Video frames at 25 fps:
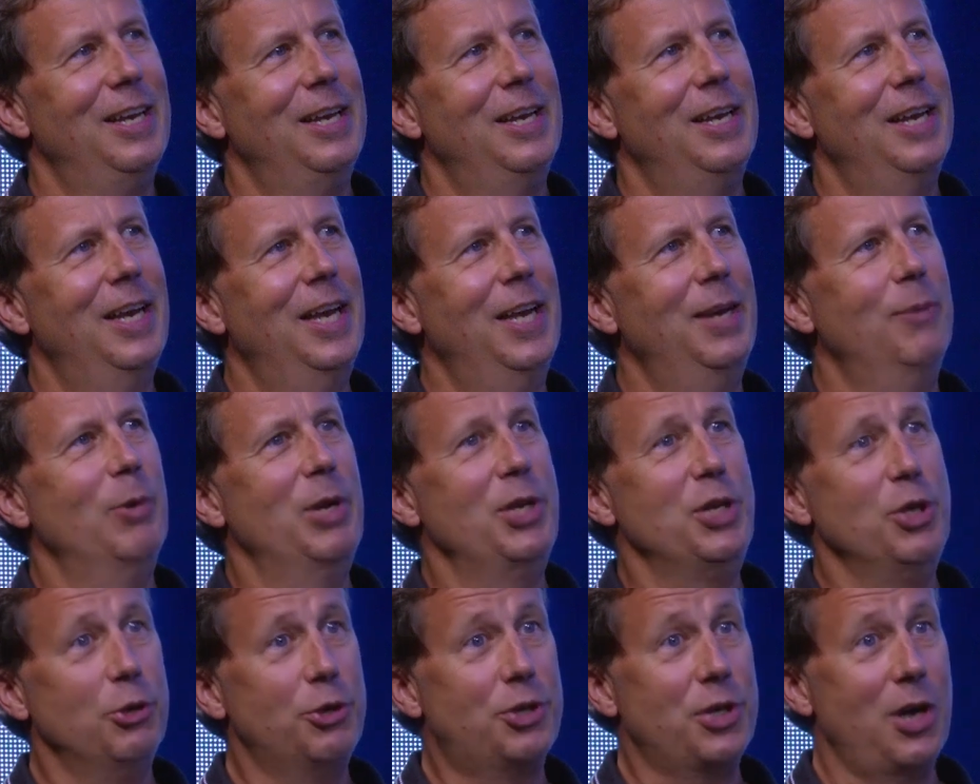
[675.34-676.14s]
and
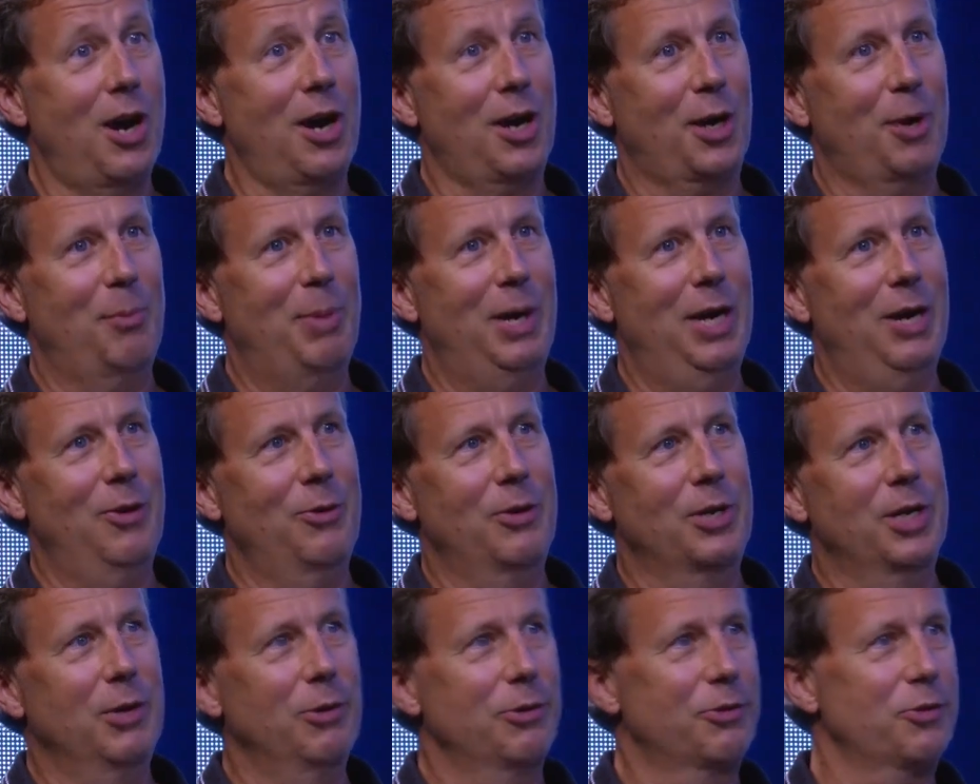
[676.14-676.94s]
when you talk
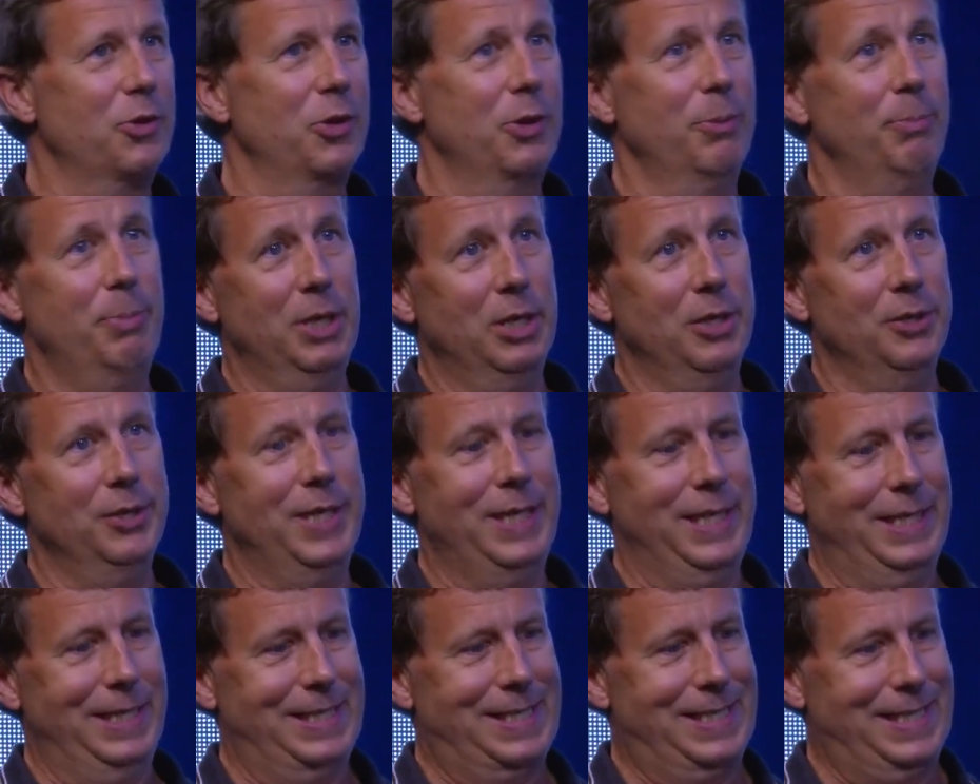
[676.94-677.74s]
about going through a
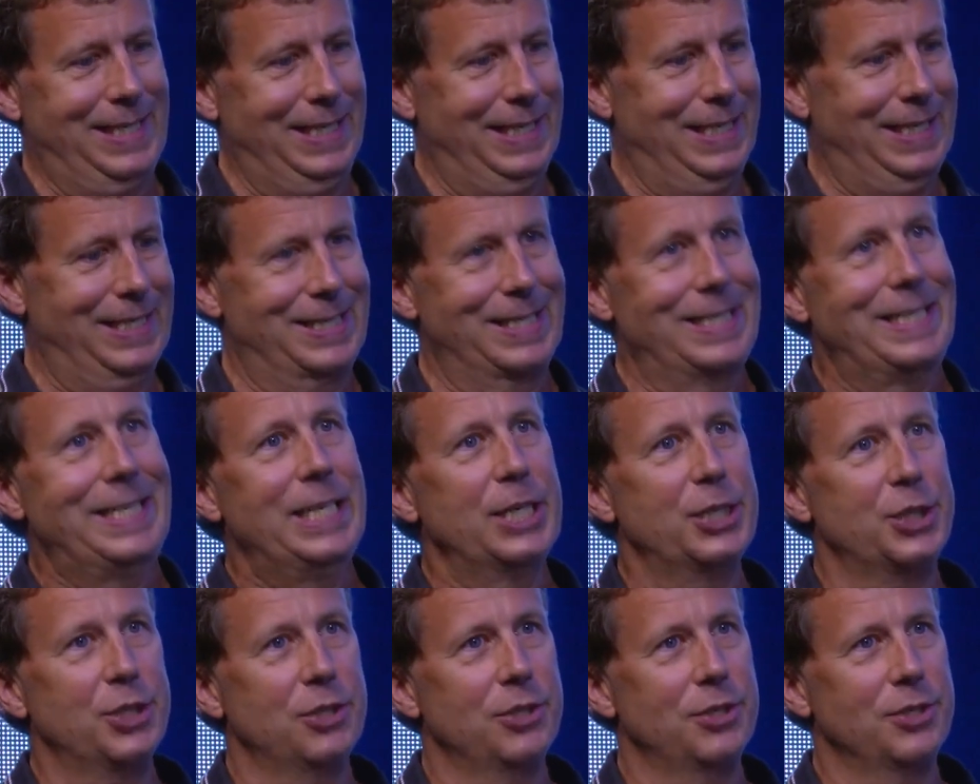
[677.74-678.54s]
building and seeing his
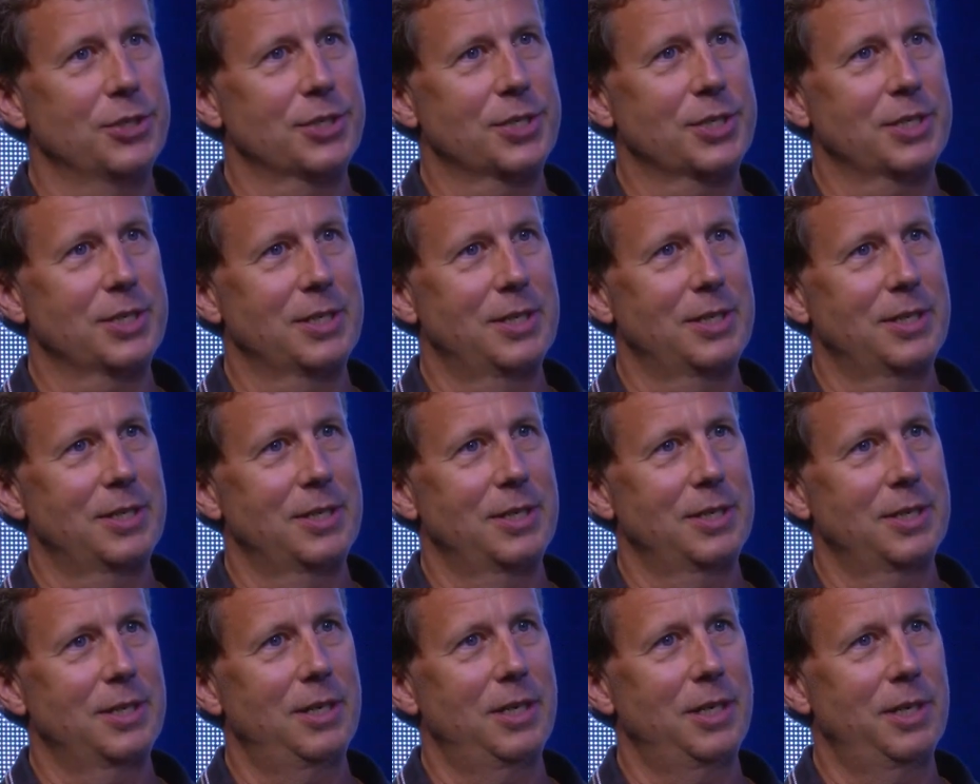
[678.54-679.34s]
initials
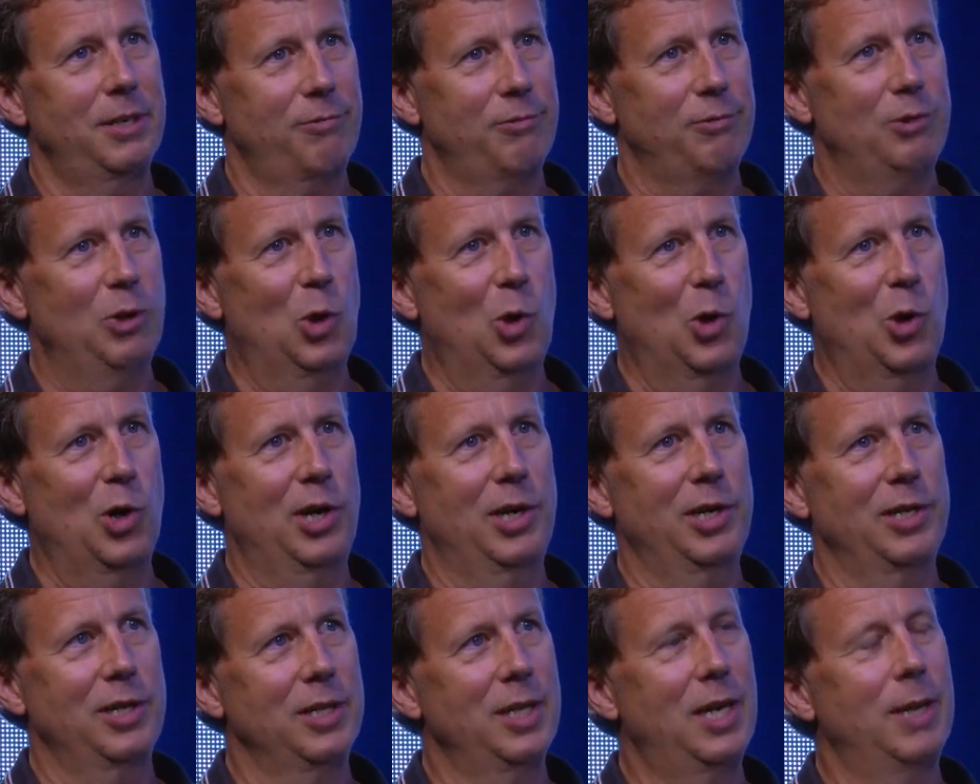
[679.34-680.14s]
on a floor,
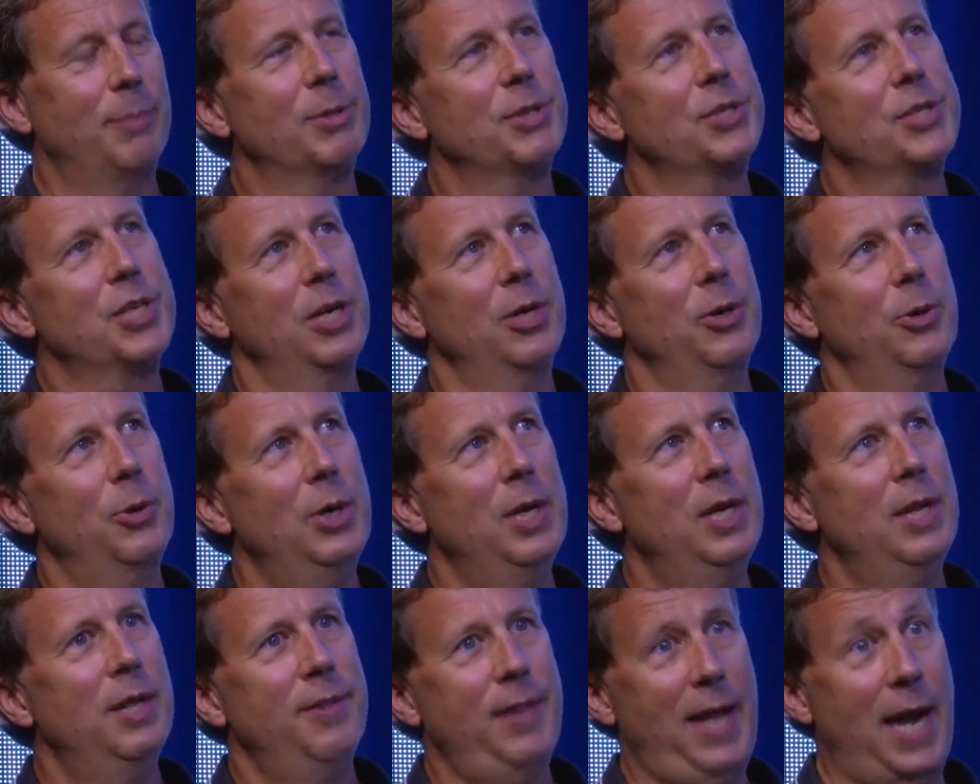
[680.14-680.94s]
and so
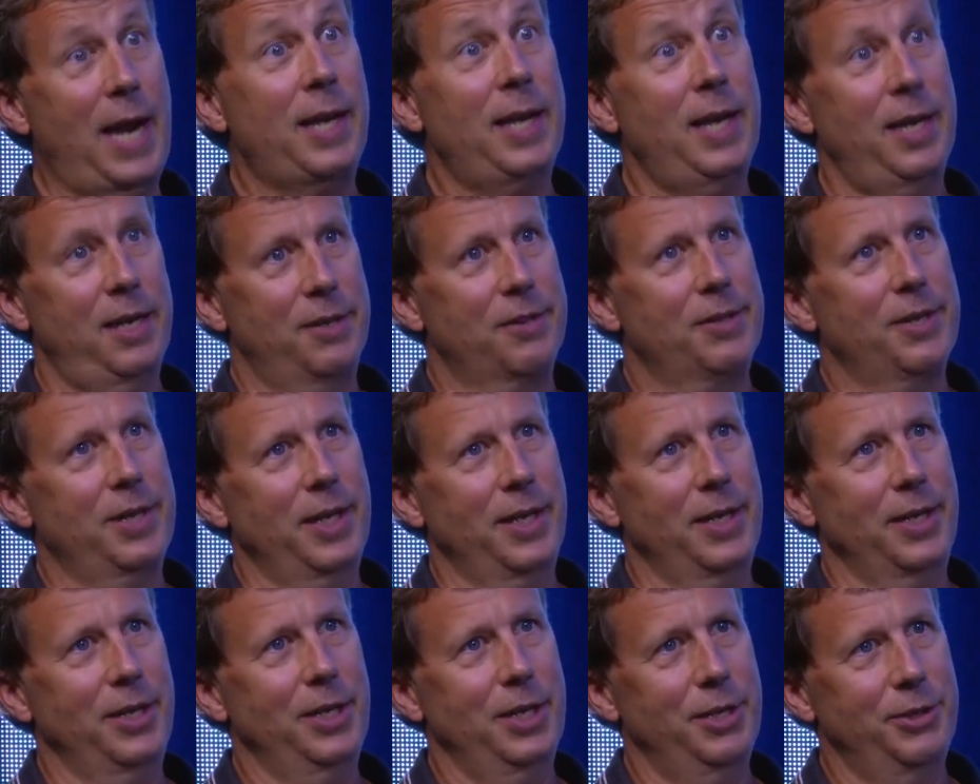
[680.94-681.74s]
that kind of
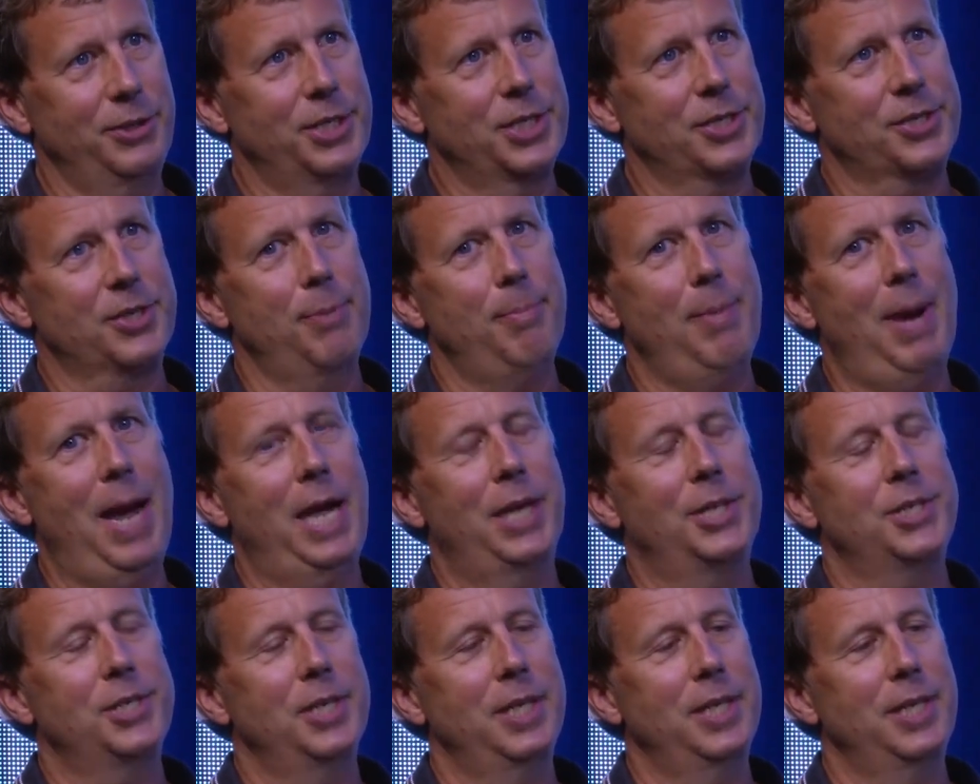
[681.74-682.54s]
thing, just
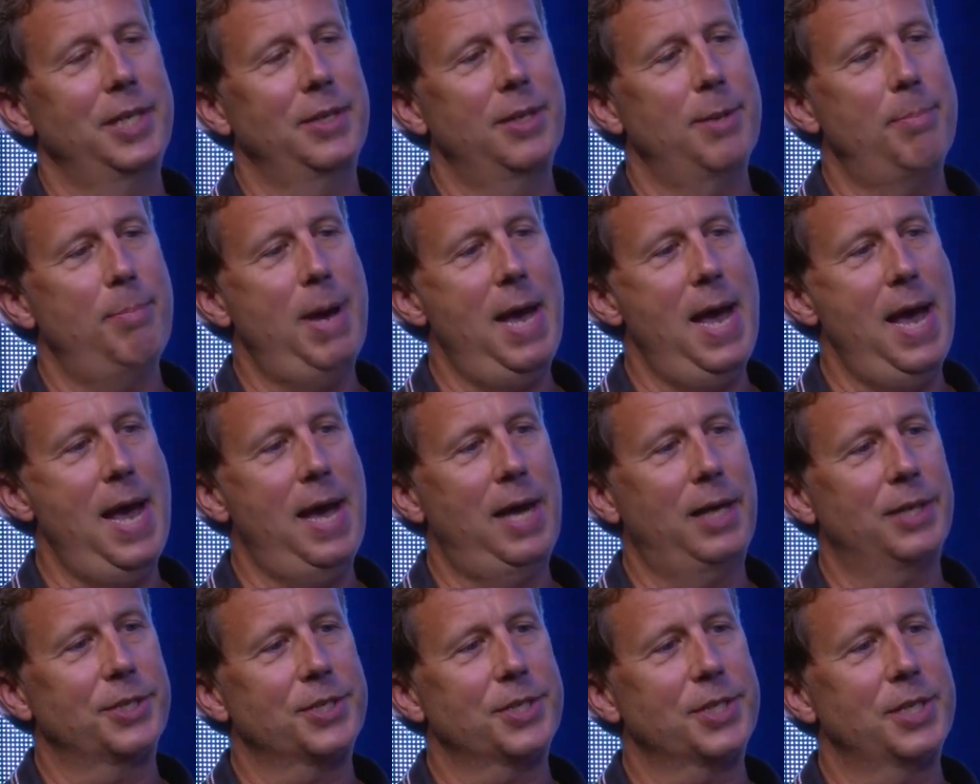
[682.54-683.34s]
imagining the
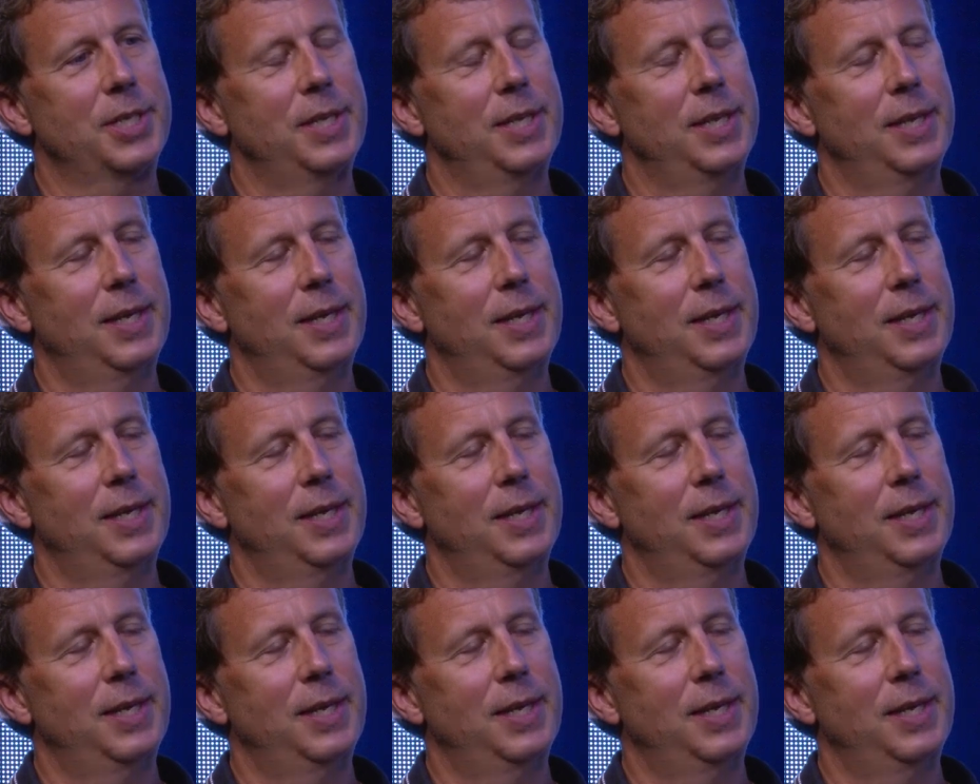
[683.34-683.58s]
past